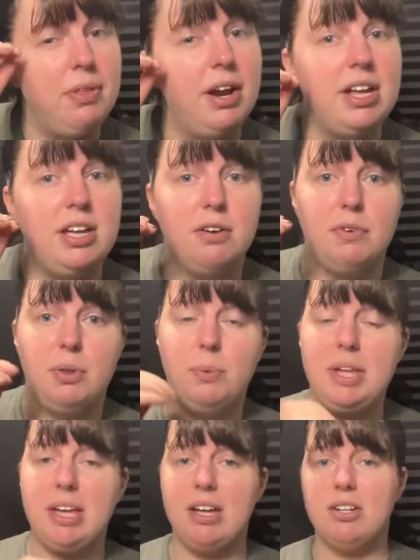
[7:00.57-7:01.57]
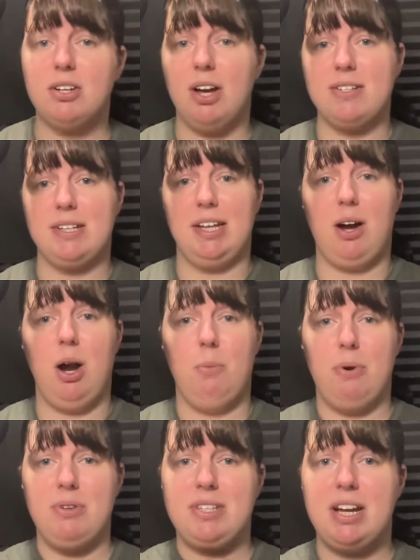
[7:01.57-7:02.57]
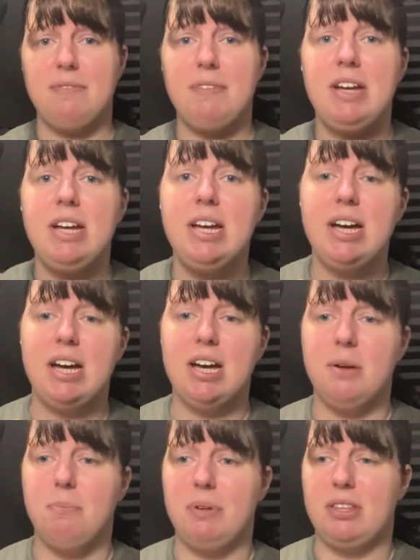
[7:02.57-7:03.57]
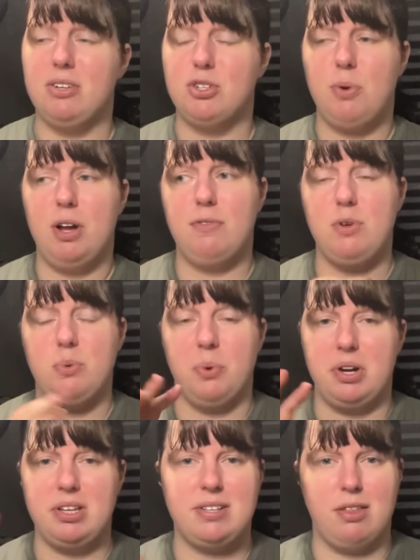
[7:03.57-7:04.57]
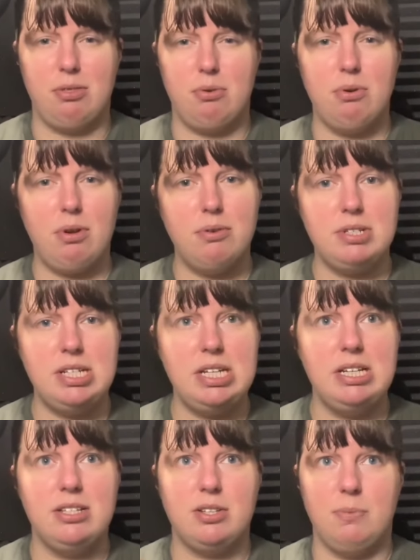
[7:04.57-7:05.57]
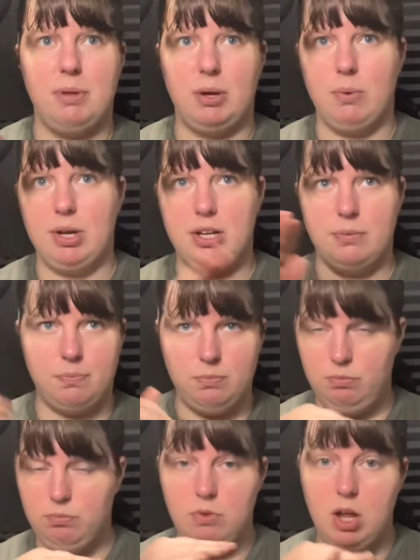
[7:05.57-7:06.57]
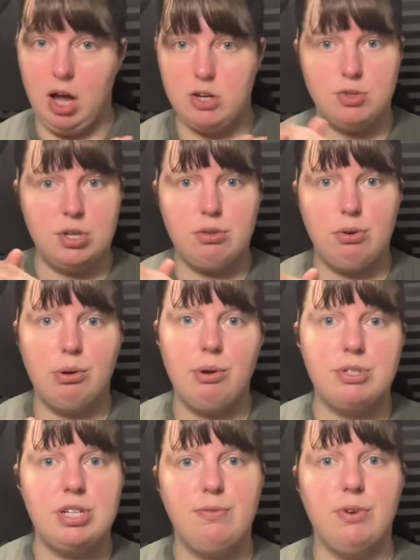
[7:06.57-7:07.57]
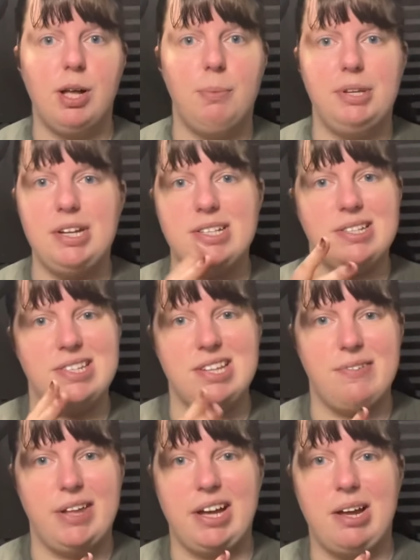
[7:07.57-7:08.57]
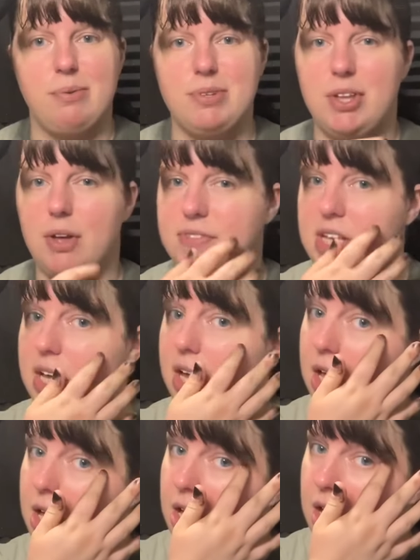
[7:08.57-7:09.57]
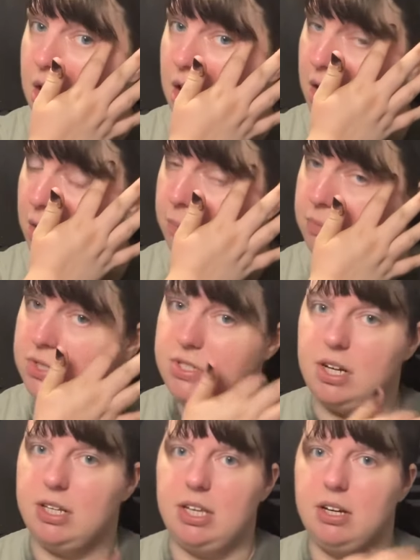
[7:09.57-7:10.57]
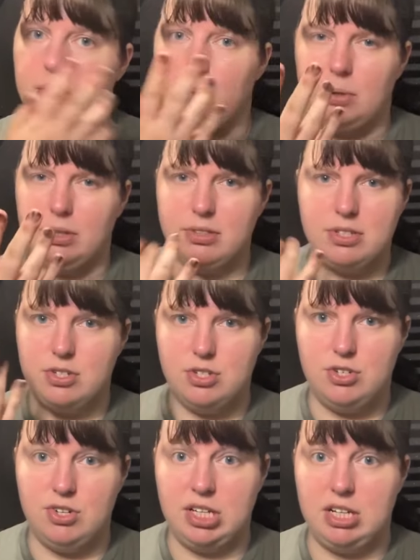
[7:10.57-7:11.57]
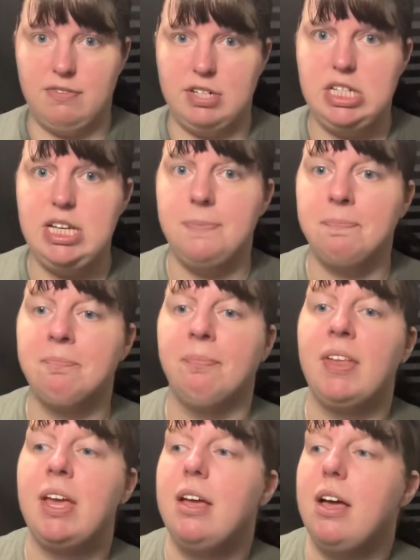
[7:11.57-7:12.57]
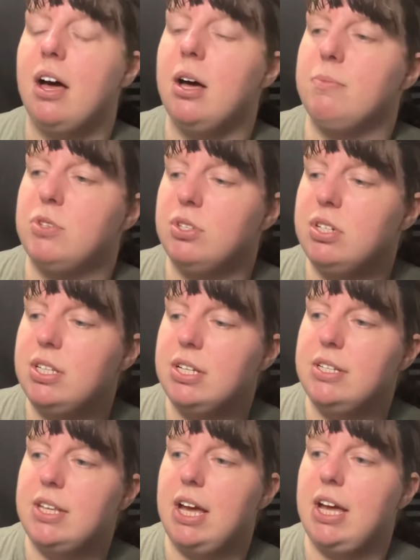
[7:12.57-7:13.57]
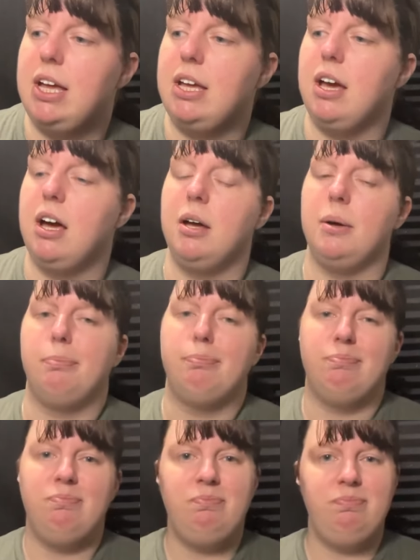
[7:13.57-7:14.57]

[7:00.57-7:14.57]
that I eat over the weekend causing like heartburn stuff. Um, but there's quite a few warnings on throat coat tea. And so I'm like, we're going to not drink throat coat tea for a couple days and see if that kind of resolves it. Um, cause it's not the end of the world to drink a different tea. Um, so this is a, um,